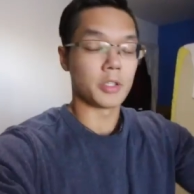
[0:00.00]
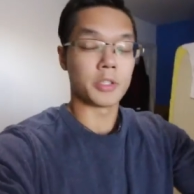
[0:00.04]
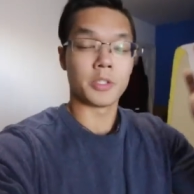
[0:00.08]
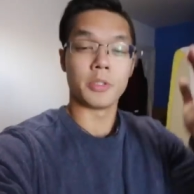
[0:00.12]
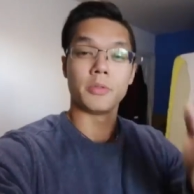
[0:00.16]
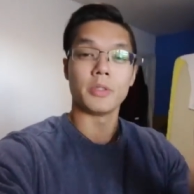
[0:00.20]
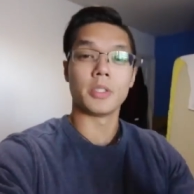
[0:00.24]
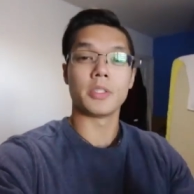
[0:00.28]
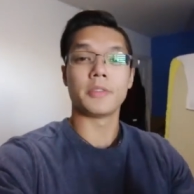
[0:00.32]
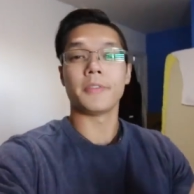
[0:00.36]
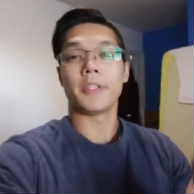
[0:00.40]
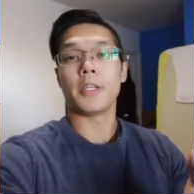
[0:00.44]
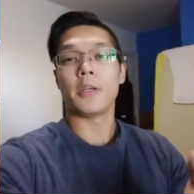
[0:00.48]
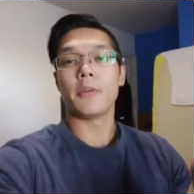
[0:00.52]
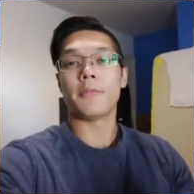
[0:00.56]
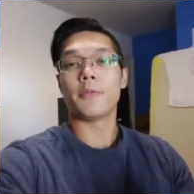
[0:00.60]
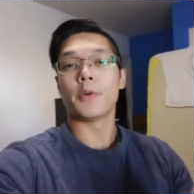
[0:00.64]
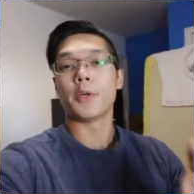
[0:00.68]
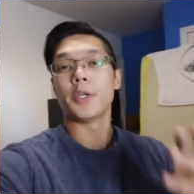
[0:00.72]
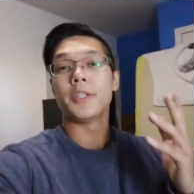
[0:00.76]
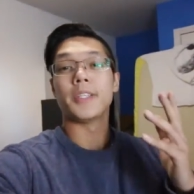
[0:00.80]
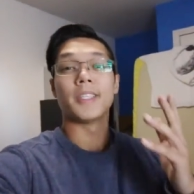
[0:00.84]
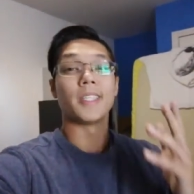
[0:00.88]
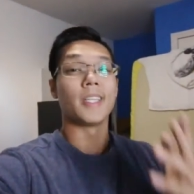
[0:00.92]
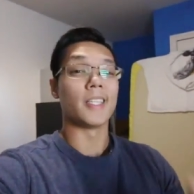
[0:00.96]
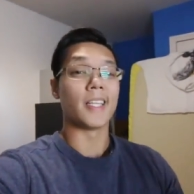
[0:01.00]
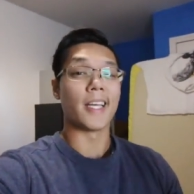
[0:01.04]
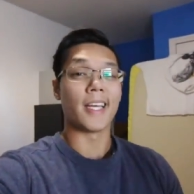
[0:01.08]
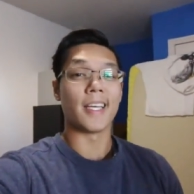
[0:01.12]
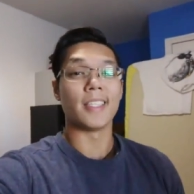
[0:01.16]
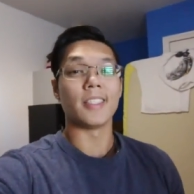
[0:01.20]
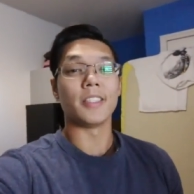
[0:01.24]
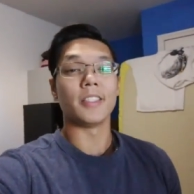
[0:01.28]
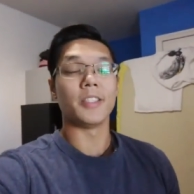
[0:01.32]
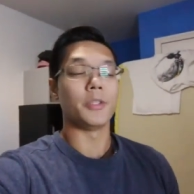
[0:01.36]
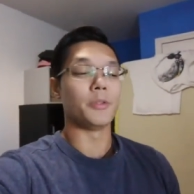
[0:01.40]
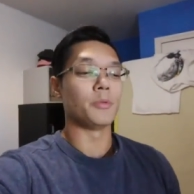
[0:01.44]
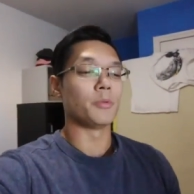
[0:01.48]
I'll shoot this video for you and I'll
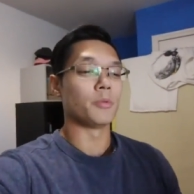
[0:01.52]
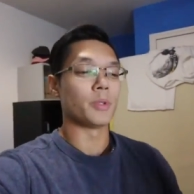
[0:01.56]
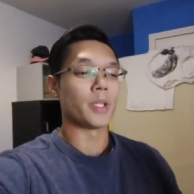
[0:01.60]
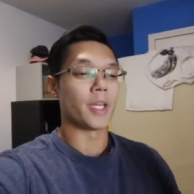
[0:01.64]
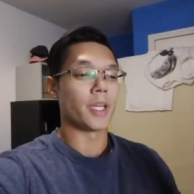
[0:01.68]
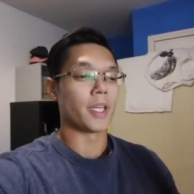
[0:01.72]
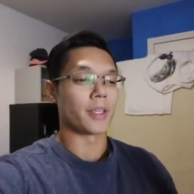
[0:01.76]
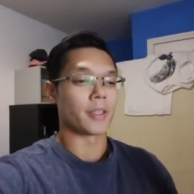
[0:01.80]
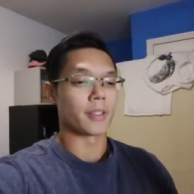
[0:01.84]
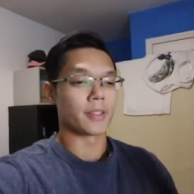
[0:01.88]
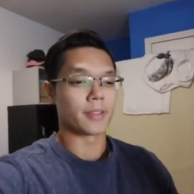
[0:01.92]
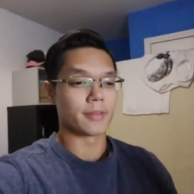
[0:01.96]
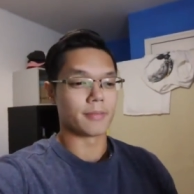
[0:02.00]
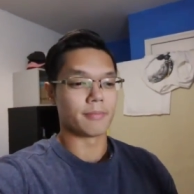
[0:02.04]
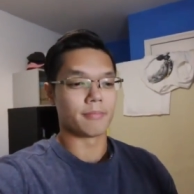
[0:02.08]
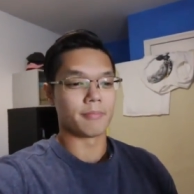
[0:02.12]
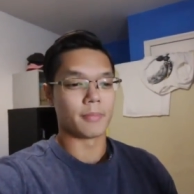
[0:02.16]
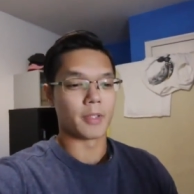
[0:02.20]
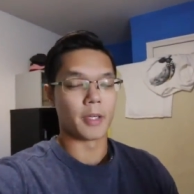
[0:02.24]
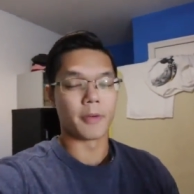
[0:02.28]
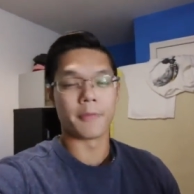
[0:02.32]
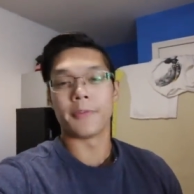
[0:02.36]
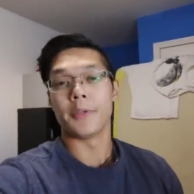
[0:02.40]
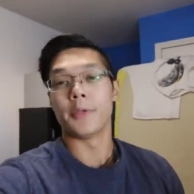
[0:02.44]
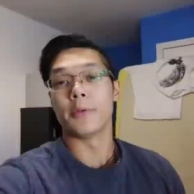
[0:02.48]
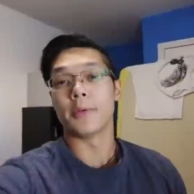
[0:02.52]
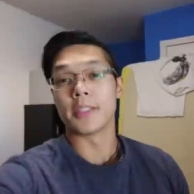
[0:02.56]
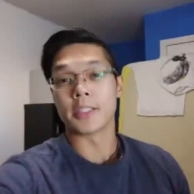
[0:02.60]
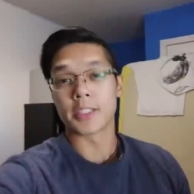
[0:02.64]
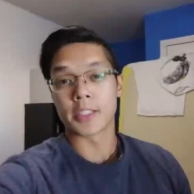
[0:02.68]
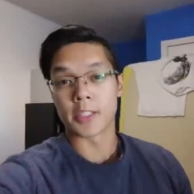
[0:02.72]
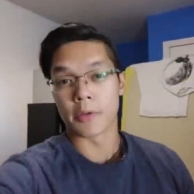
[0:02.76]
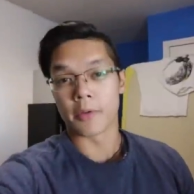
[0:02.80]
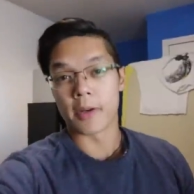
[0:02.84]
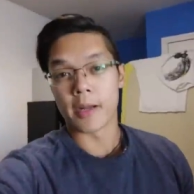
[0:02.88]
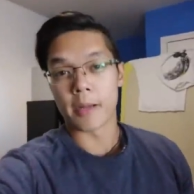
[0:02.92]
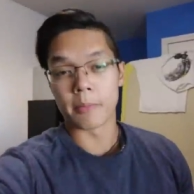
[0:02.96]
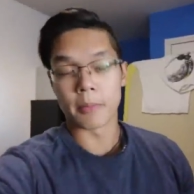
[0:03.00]
edit you, like, a few
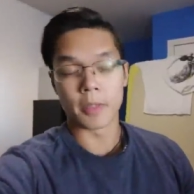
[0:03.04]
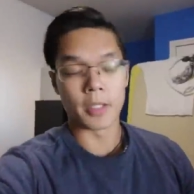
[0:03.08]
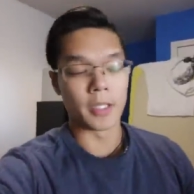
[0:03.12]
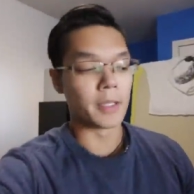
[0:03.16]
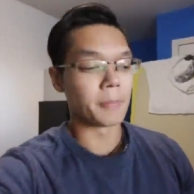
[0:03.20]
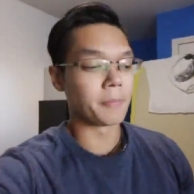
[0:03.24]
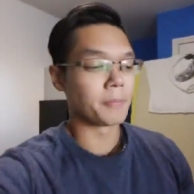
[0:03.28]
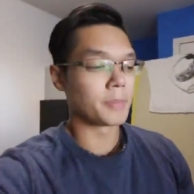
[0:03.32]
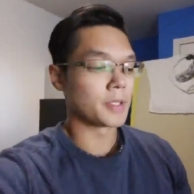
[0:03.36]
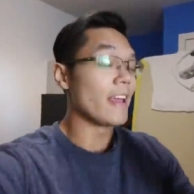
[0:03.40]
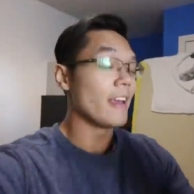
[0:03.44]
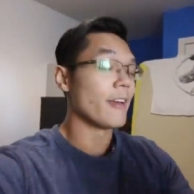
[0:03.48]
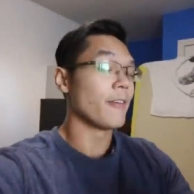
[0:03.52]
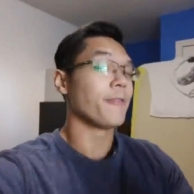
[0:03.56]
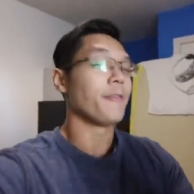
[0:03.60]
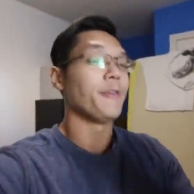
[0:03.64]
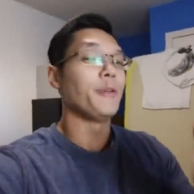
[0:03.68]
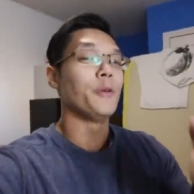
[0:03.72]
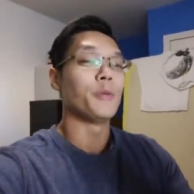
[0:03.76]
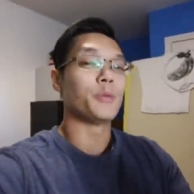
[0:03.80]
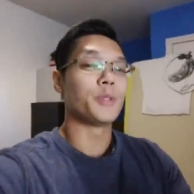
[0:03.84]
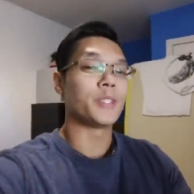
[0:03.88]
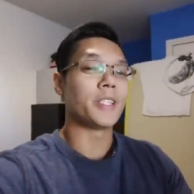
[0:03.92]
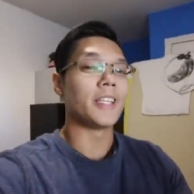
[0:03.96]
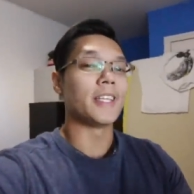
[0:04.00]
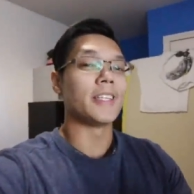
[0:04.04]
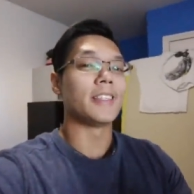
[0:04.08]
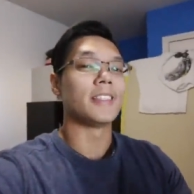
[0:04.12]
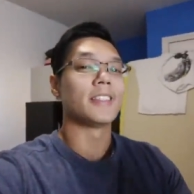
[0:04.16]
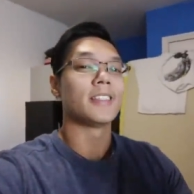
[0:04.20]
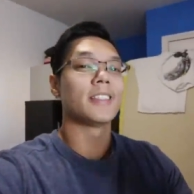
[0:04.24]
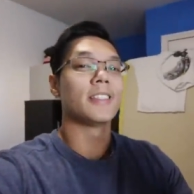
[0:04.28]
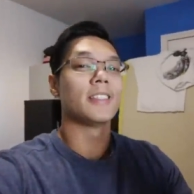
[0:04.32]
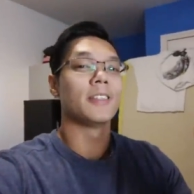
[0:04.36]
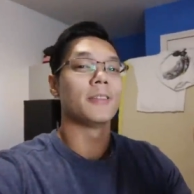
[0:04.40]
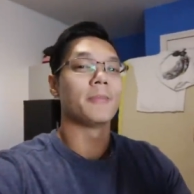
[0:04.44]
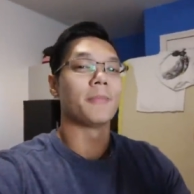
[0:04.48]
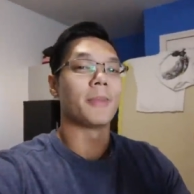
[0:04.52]
Instagram clips if you
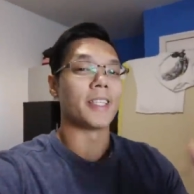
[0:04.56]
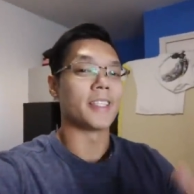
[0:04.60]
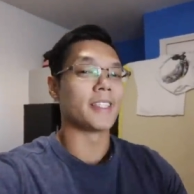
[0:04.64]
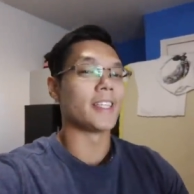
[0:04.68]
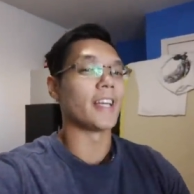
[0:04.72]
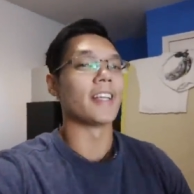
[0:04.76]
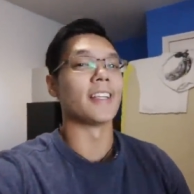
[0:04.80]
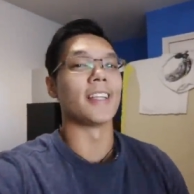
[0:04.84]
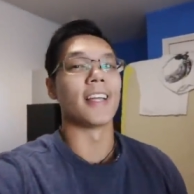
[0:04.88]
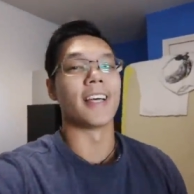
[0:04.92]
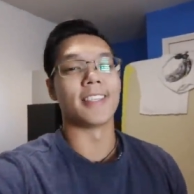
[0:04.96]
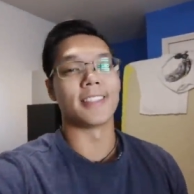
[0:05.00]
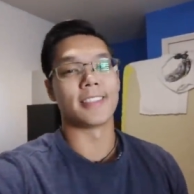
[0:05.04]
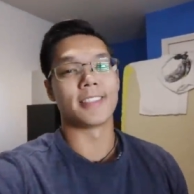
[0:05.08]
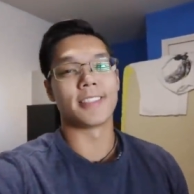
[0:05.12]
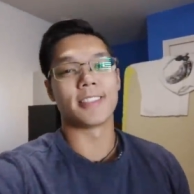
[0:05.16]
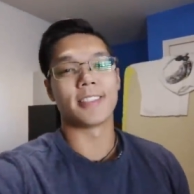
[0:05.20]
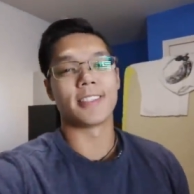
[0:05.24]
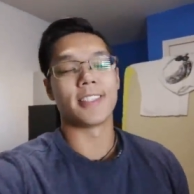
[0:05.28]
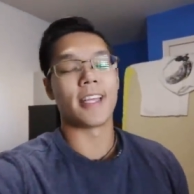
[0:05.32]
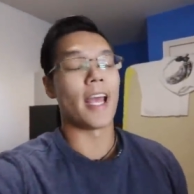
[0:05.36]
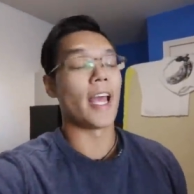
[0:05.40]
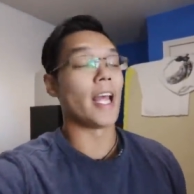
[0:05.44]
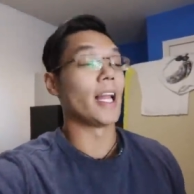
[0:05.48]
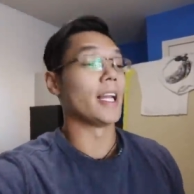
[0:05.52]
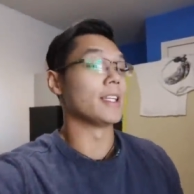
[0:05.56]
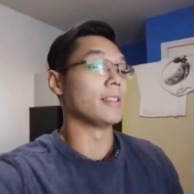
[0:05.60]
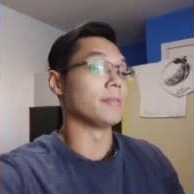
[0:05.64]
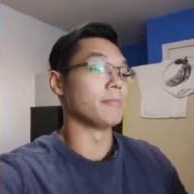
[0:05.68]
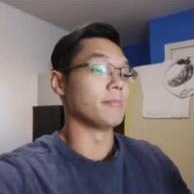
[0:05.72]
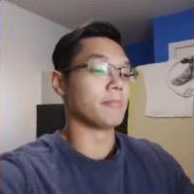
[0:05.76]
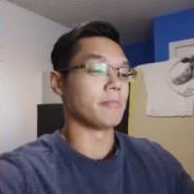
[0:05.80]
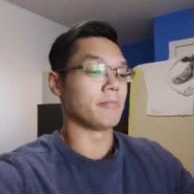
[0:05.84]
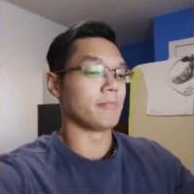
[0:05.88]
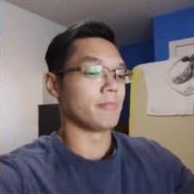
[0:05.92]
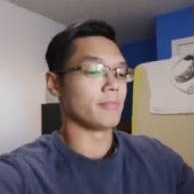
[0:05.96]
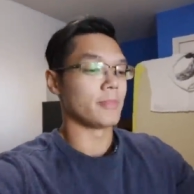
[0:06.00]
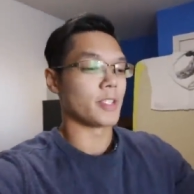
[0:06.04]
tint my taillights. And
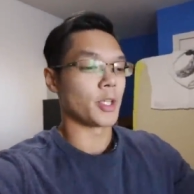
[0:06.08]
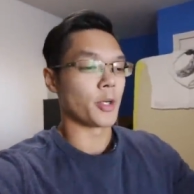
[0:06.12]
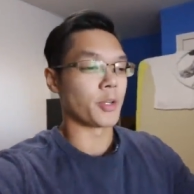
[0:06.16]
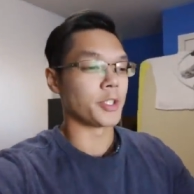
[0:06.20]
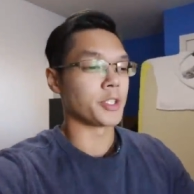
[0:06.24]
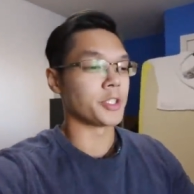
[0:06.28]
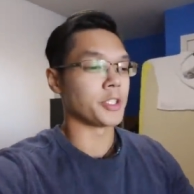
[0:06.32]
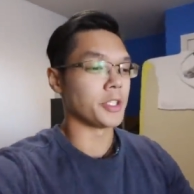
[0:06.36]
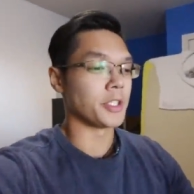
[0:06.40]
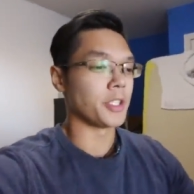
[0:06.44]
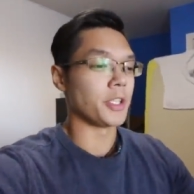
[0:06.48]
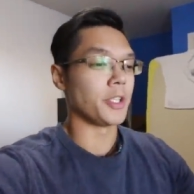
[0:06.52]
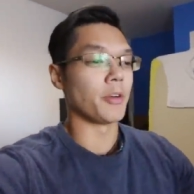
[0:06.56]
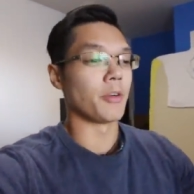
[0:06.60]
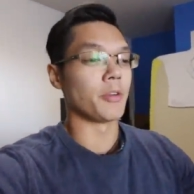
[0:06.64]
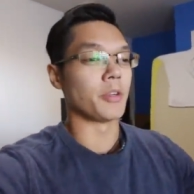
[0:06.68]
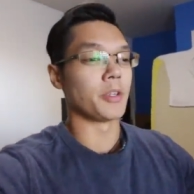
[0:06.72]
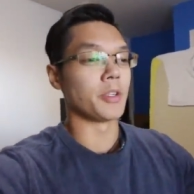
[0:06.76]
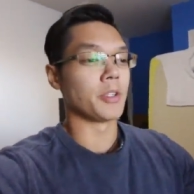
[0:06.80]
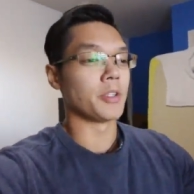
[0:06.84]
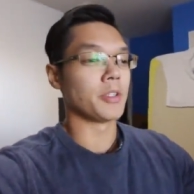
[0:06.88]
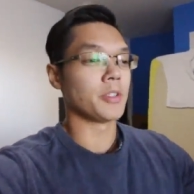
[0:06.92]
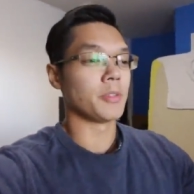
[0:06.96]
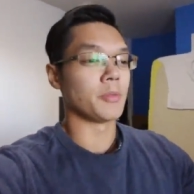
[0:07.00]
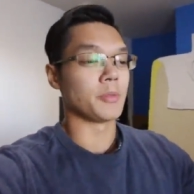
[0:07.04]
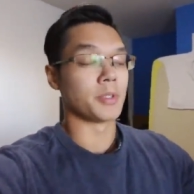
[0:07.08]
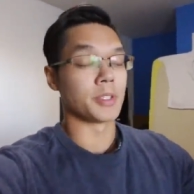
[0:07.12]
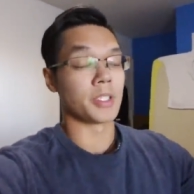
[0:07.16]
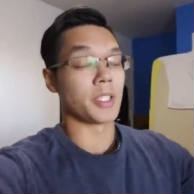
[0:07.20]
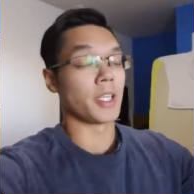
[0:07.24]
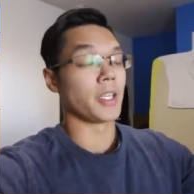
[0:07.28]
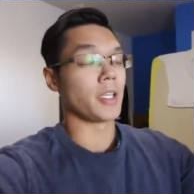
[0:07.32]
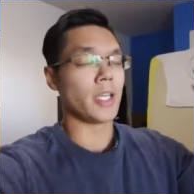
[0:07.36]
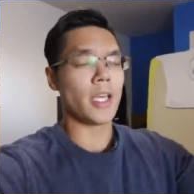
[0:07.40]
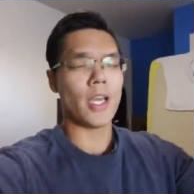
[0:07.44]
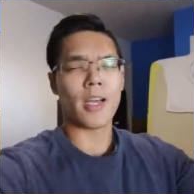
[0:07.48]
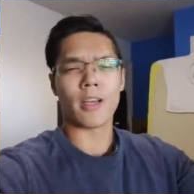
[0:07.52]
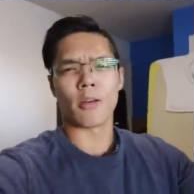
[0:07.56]
Christian, the owner, was
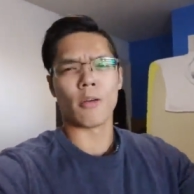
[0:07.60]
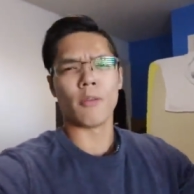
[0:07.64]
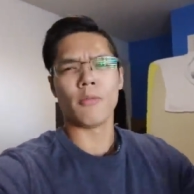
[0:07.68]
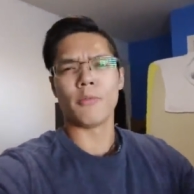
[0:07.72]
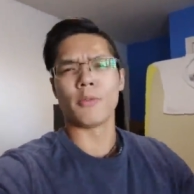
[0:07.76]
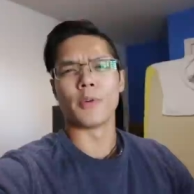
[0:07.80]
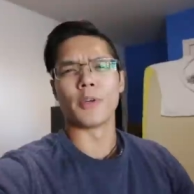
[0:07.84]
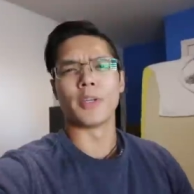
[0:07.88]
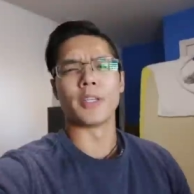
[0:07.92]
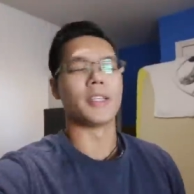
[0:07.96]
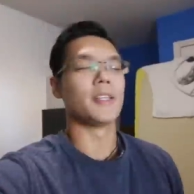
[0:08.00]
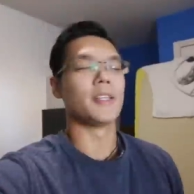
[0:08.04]
like, yeah, go for